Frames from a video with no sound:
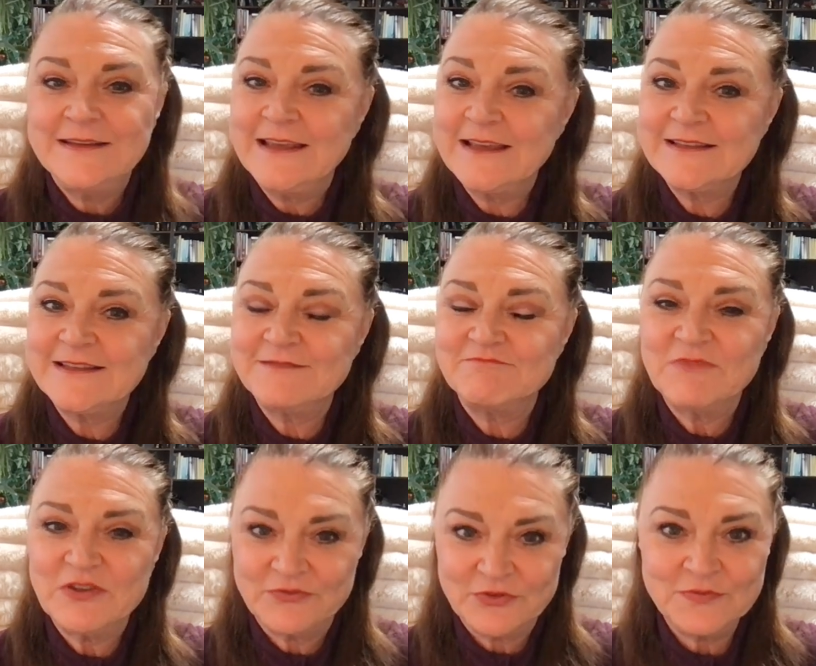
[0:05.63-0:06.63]
Yes,
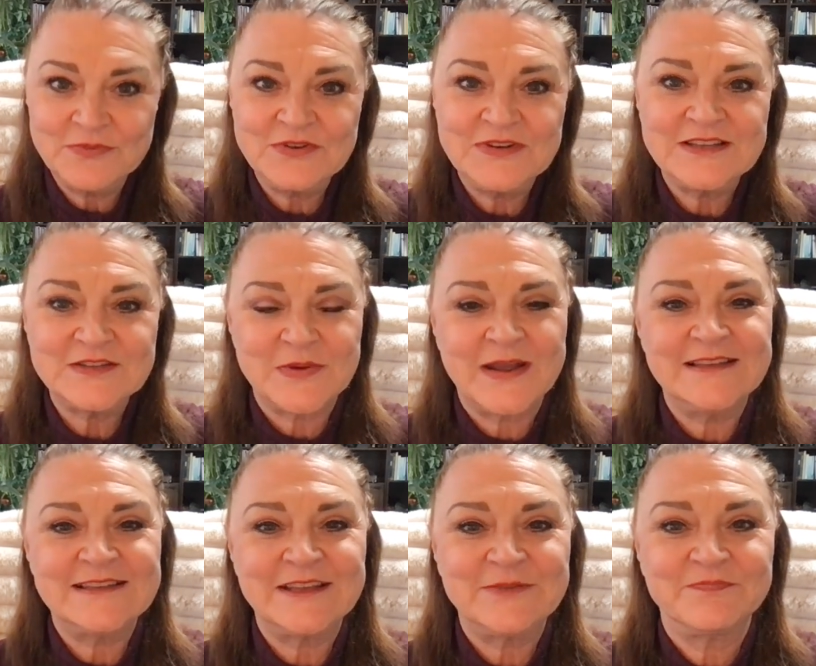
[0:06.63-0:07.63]
the full moon is
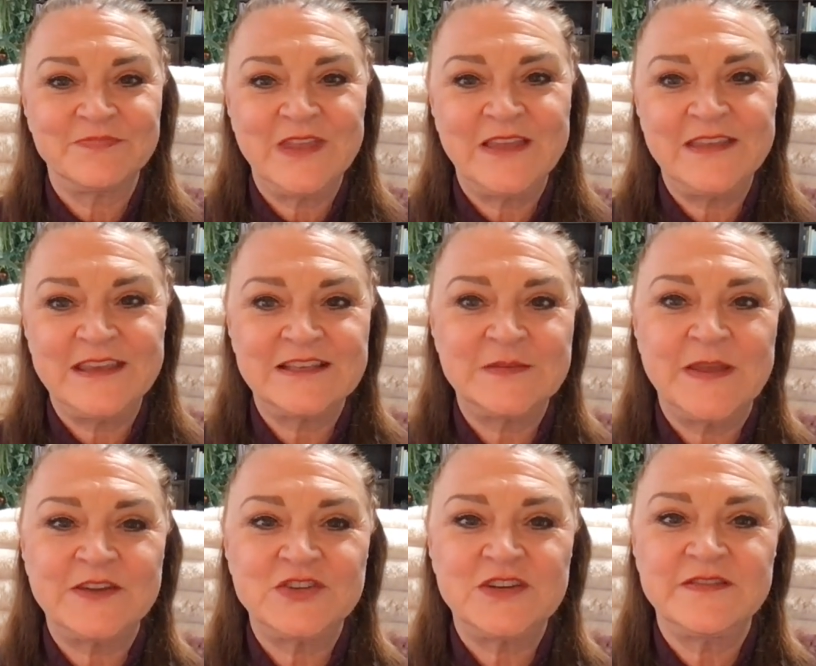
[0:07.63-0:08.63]
rising, and the
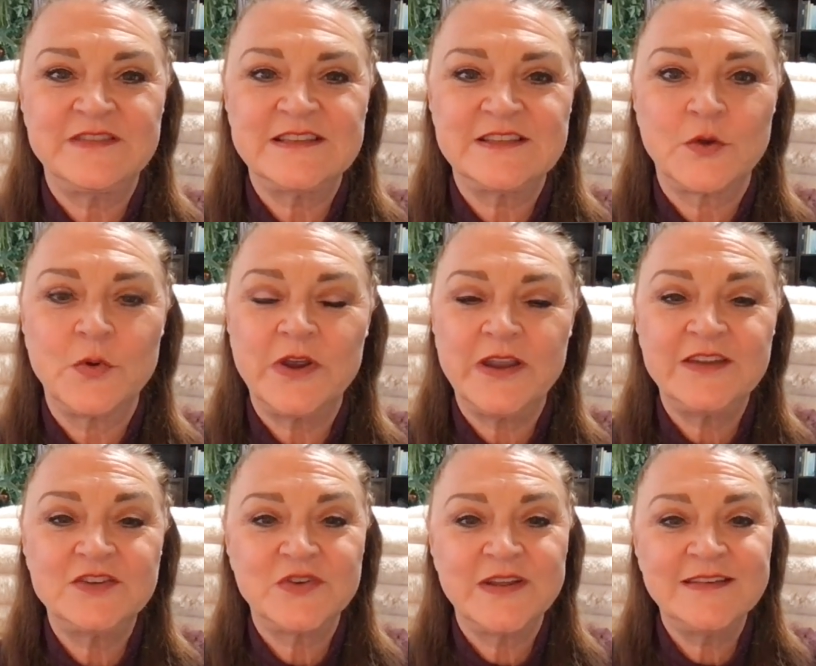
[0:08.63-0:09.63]
expansion of this
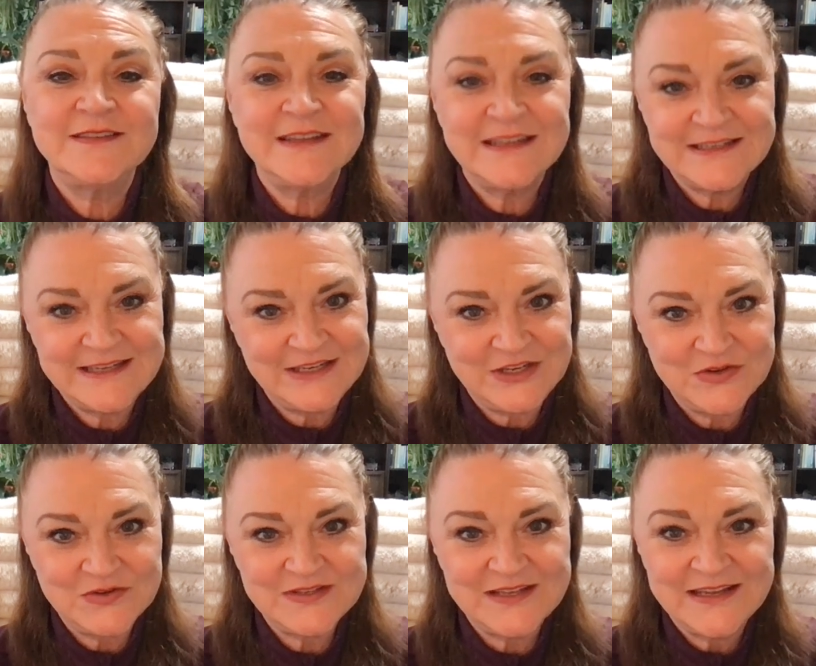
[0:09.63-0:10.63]
Aquarian trend
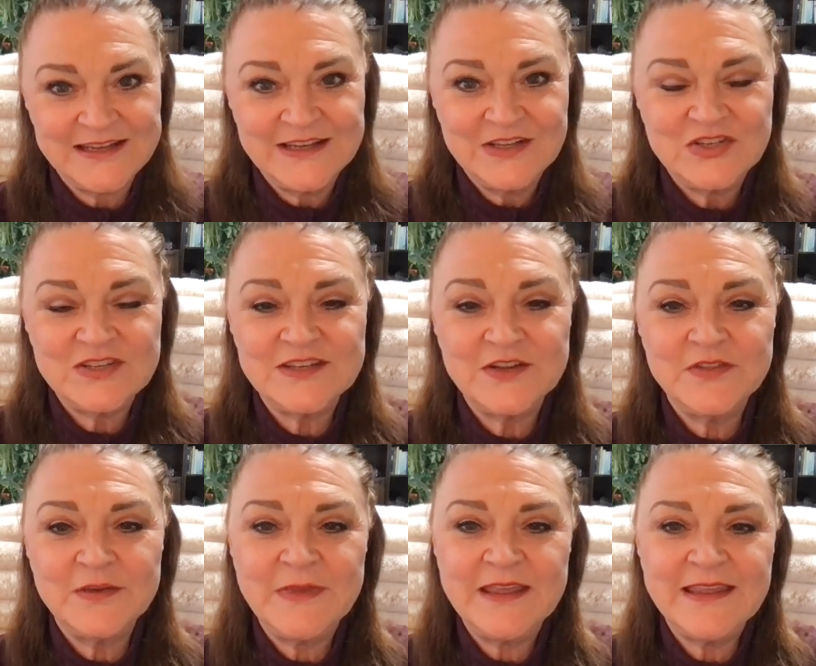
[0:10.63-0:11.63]
continues. Just know
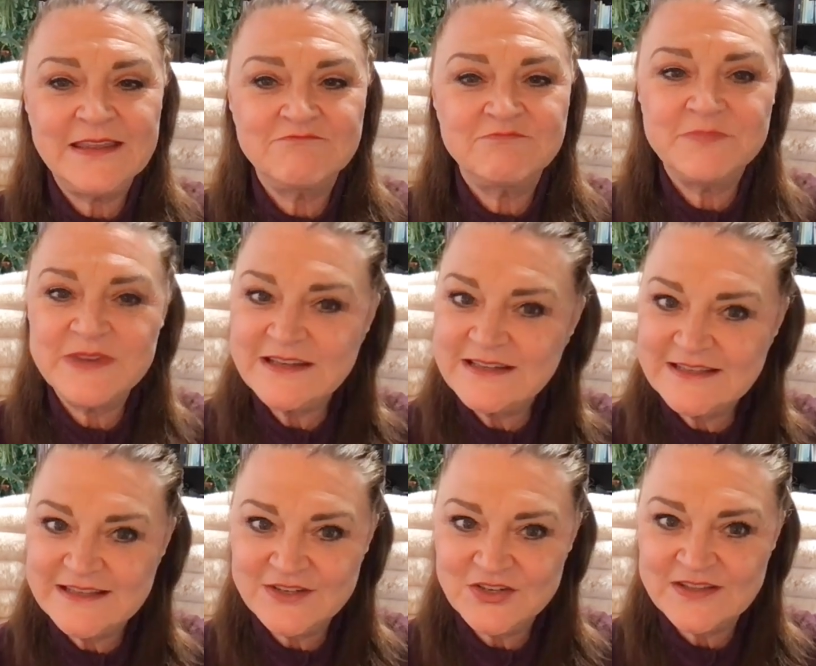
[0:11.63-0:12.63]
that making big
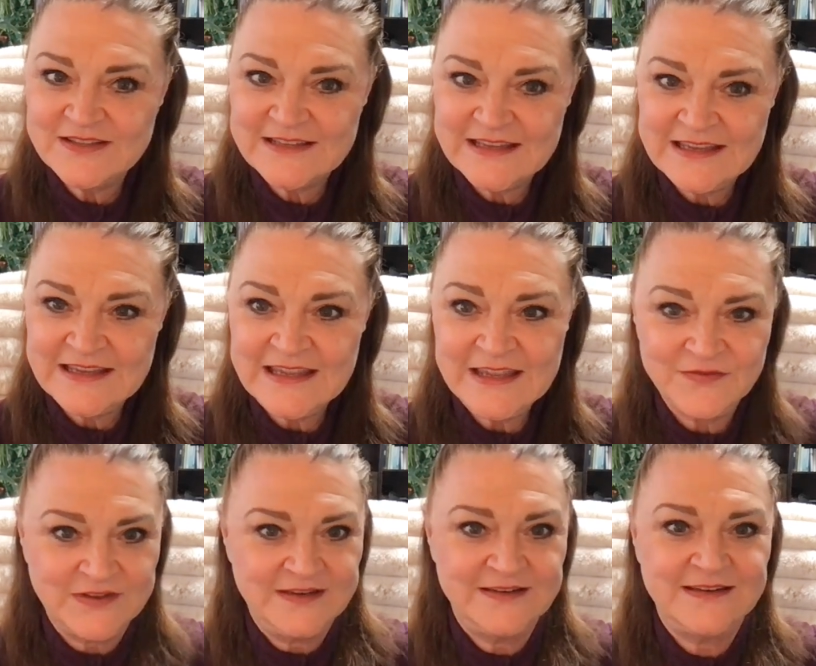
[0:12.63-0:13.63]
decisions,
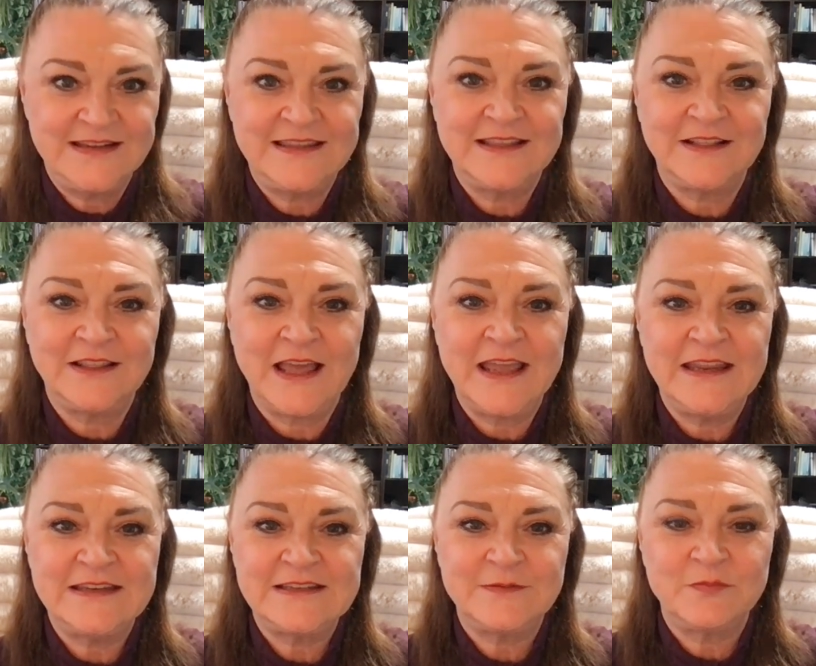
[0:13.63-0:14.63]
even in the
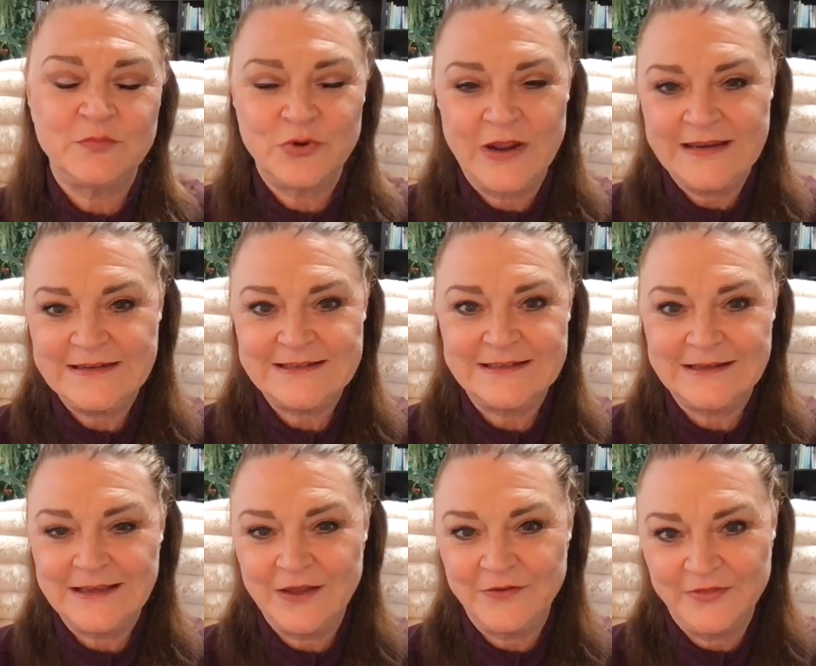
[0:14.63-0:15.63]
light, bright
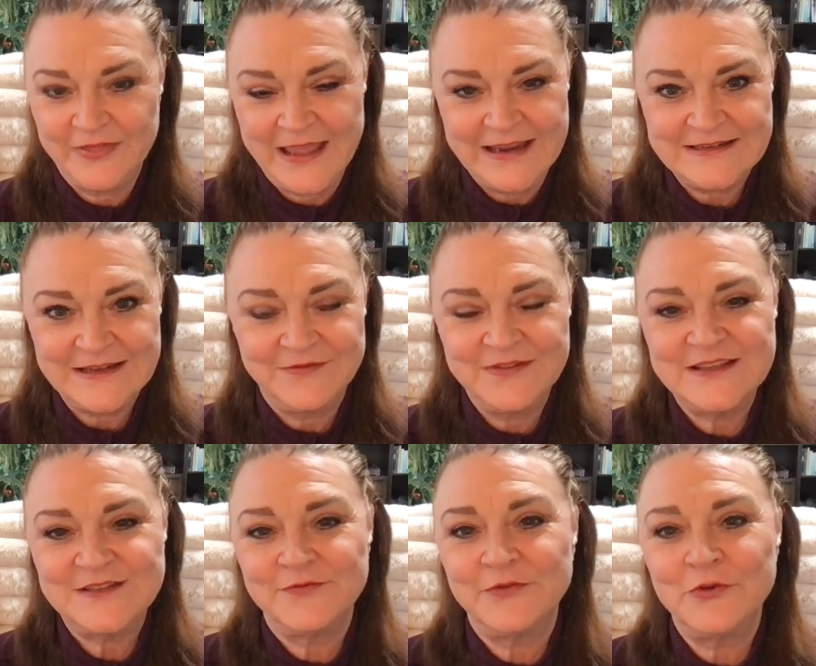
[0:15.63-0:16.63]
uh, light of
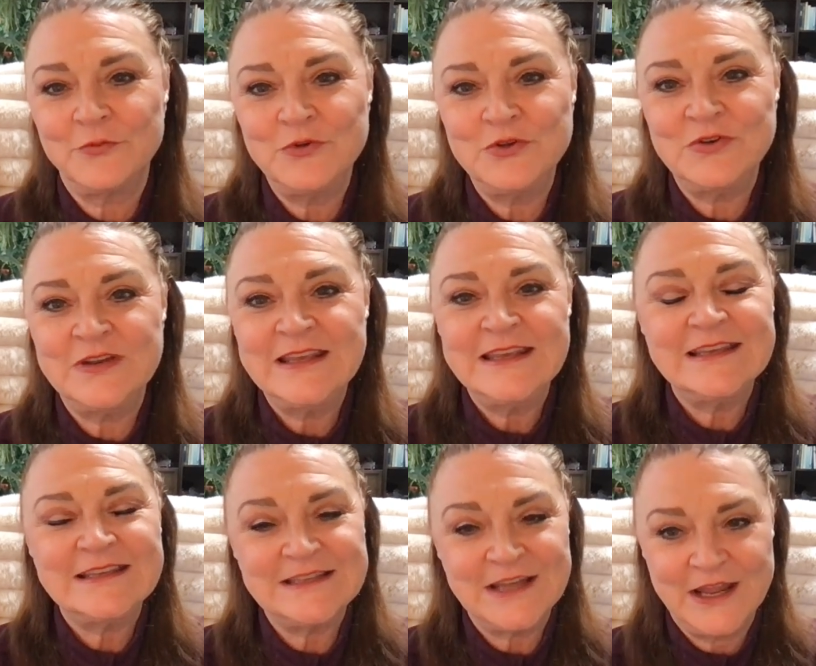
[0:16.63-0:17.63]
this full moon,
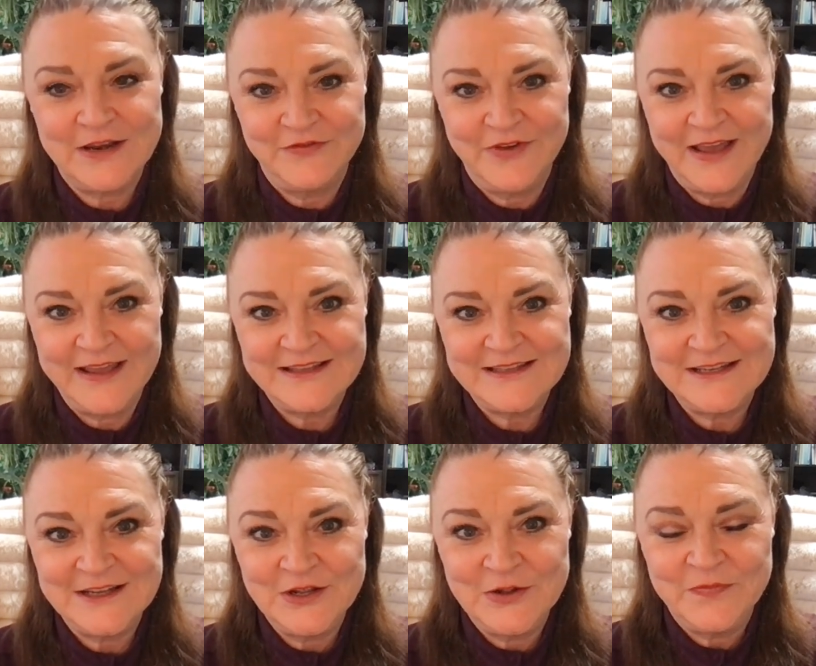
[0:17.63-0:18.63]
is not advised.
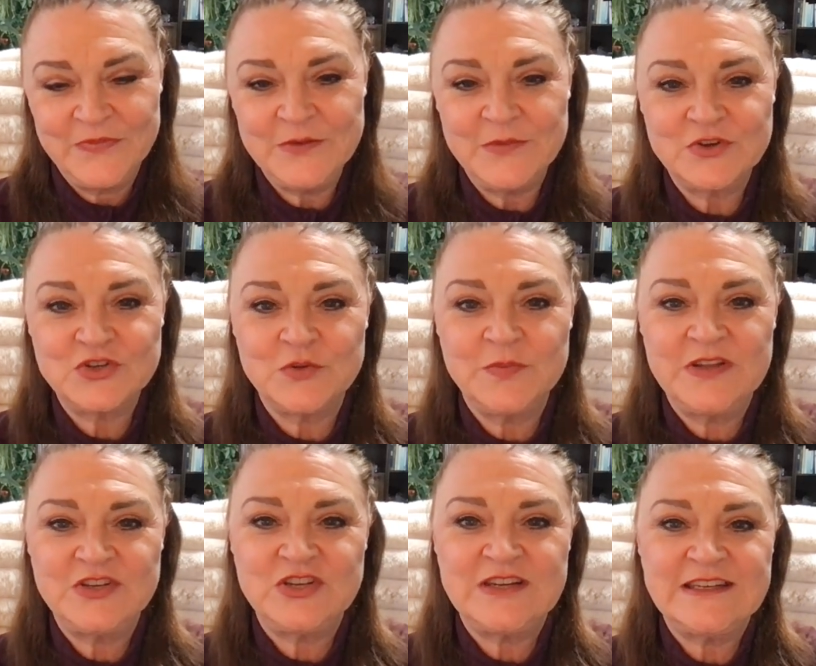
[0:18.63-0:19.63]
The emotional
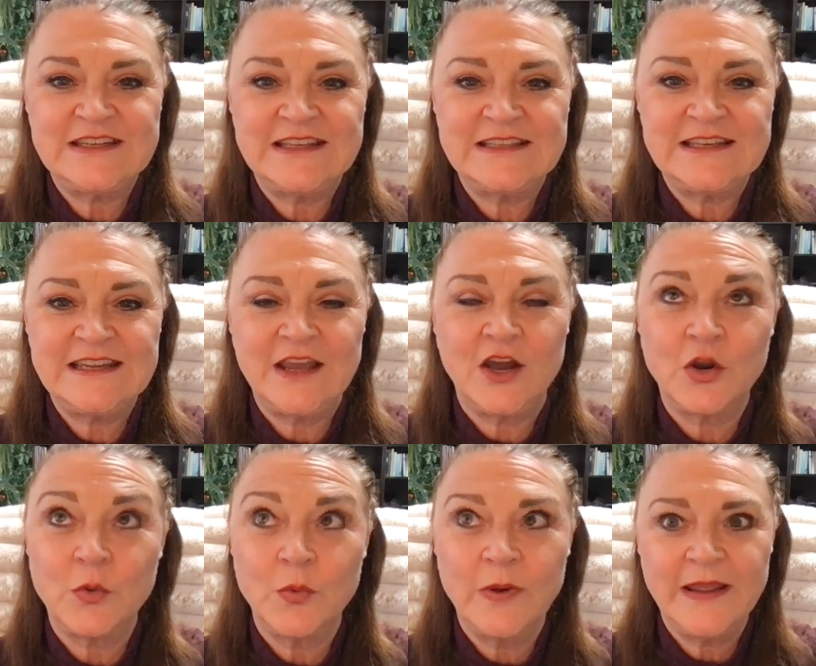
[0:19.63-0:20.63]
pitch and intensity
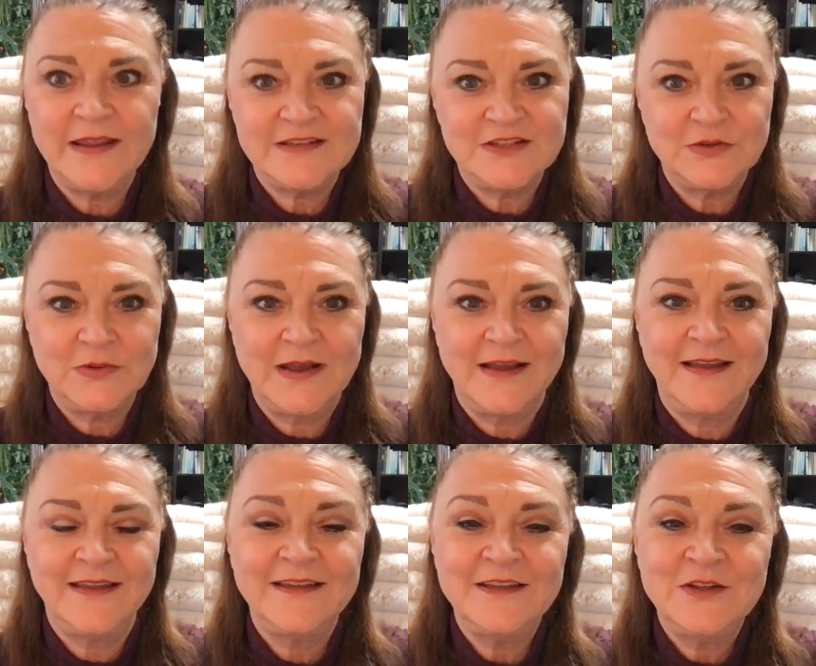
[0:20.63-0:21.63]
are way too high.